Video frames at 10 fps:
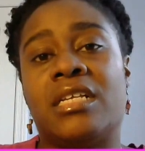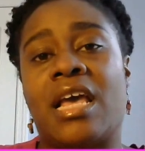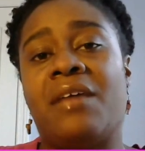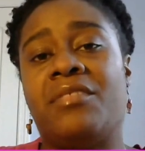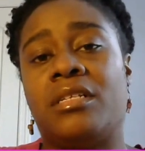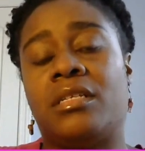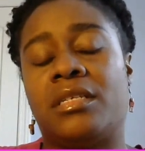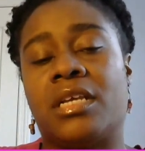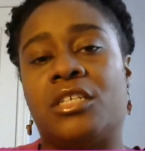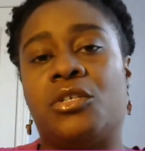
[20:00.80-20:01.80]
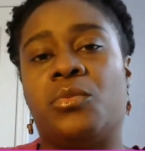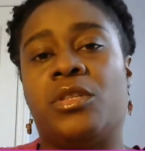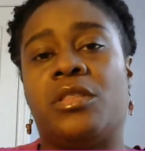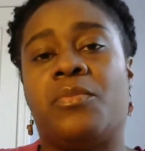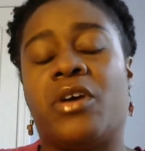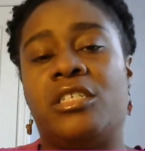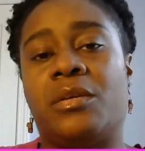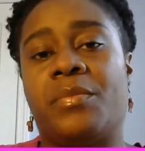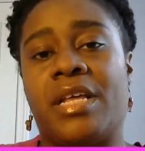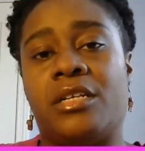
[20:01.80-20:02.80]
having this discussion with the
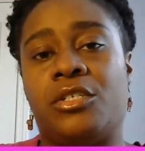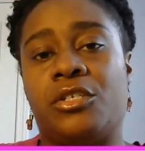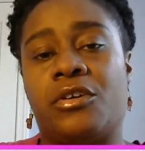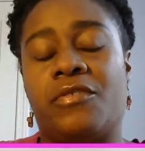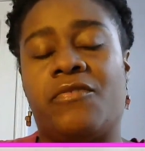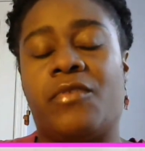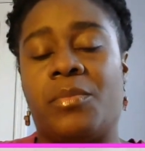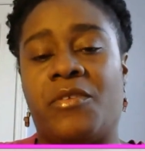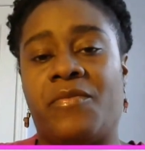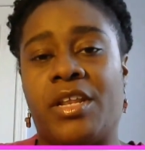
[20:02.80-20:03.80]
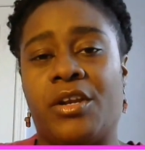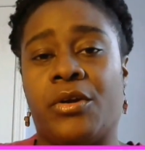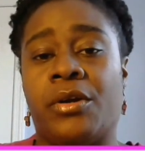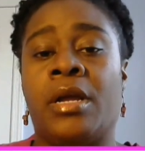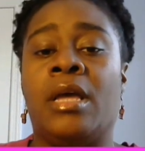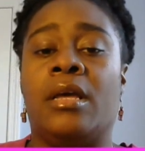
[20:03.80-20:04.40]
project manager from the vendor